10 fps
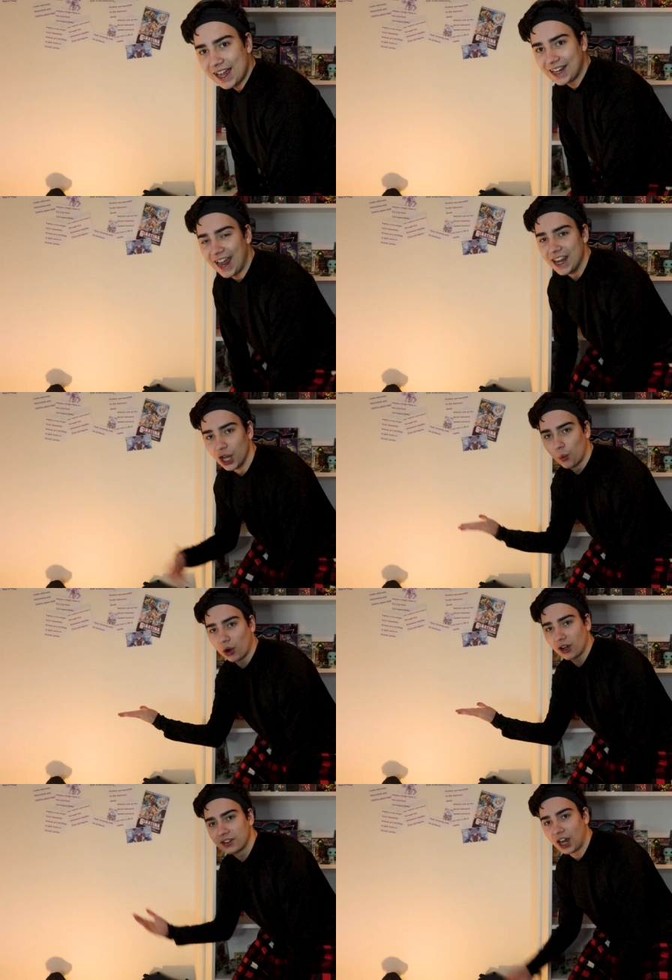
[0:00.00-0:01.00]
I get the
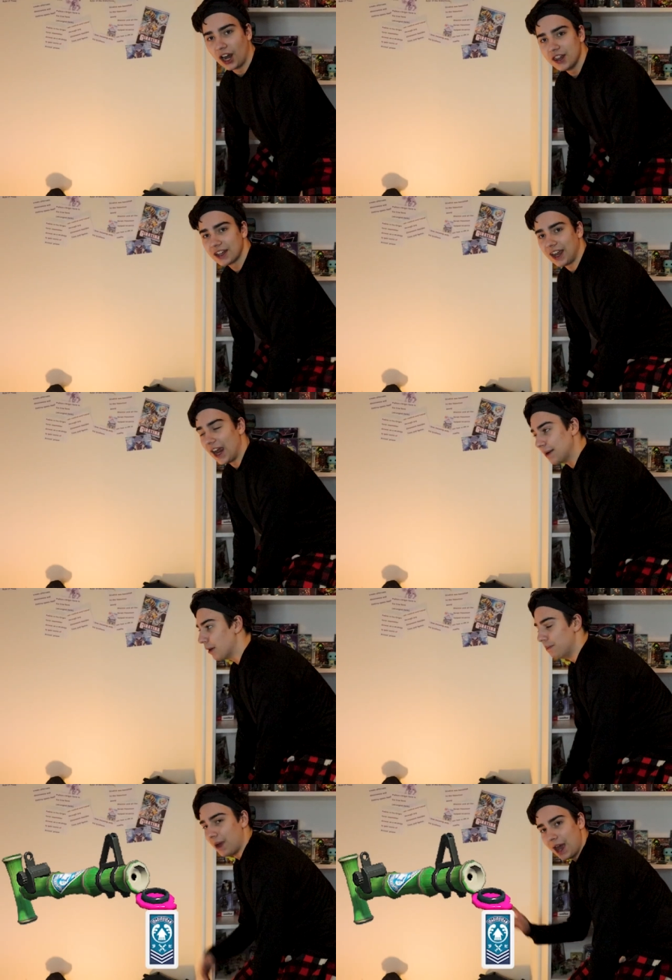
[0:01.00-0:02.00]
worst gun in the game,
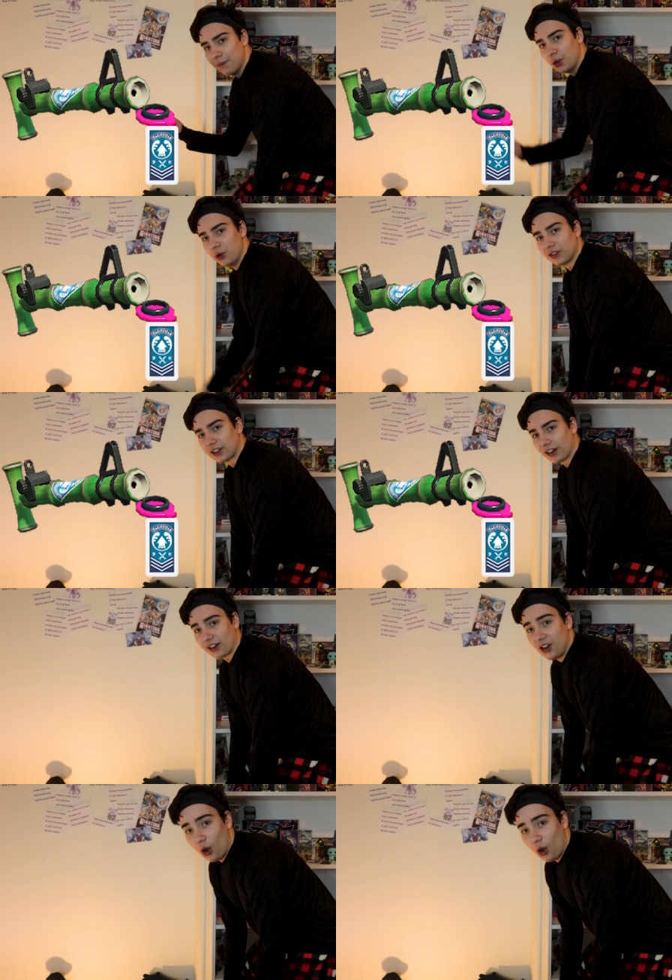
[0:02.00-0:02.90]
Bamboozler?